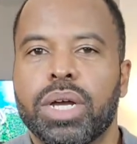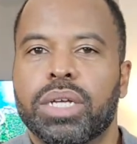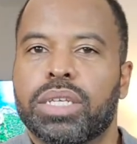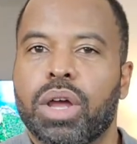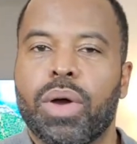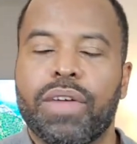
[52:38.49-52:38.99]

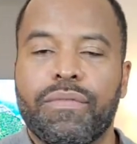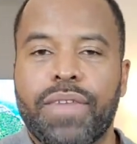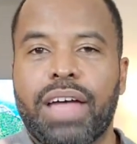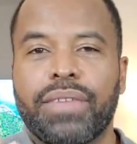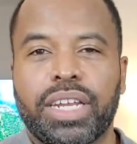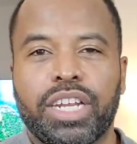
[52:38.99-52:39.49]
So at
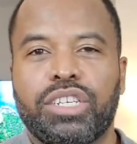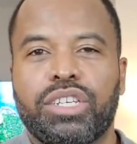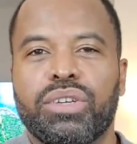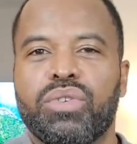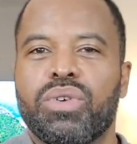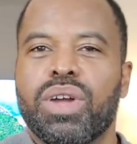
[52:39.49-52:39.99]

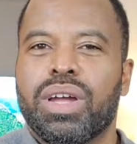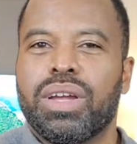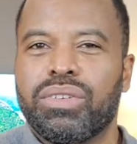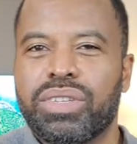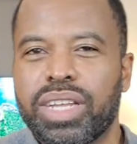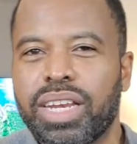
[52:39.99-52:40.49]
582,
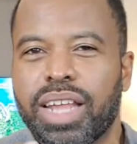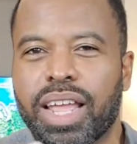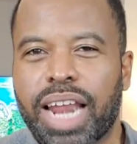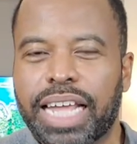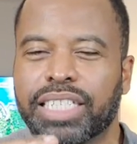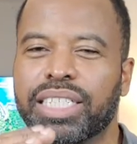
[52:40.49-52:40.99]
you're sitting there
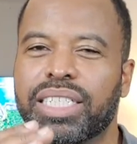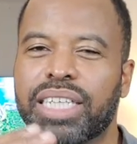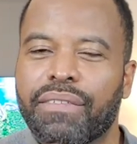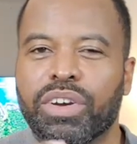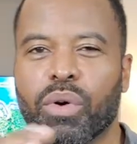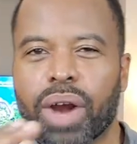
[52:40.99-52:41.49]
like a
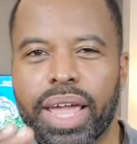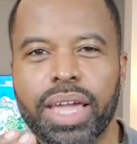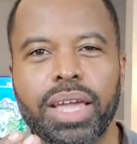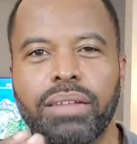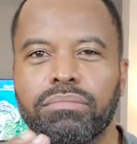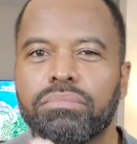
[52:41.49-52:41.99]
seven or an
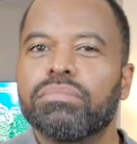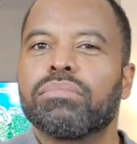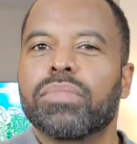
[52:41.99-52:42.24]
eight.